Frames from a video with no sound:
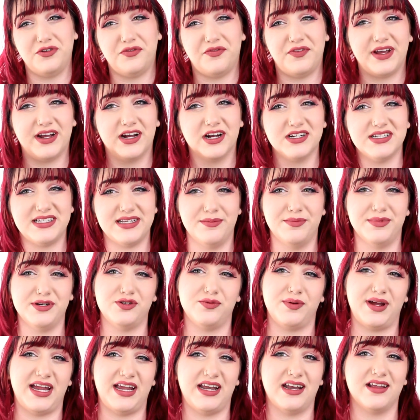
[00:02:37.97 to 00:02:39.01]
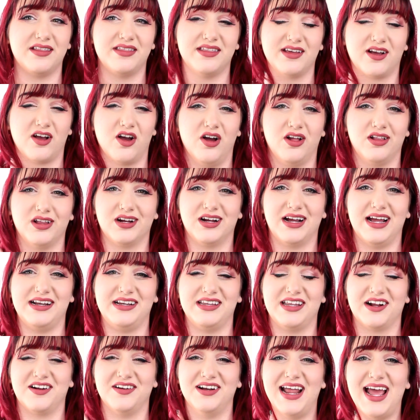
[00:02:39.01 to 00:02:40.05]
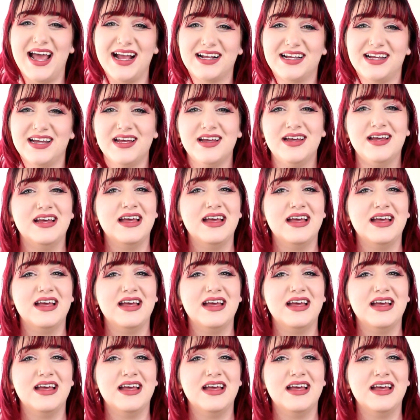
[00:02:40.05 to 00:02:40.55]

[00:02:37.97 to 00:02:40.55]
fingers in between the collar and their neck.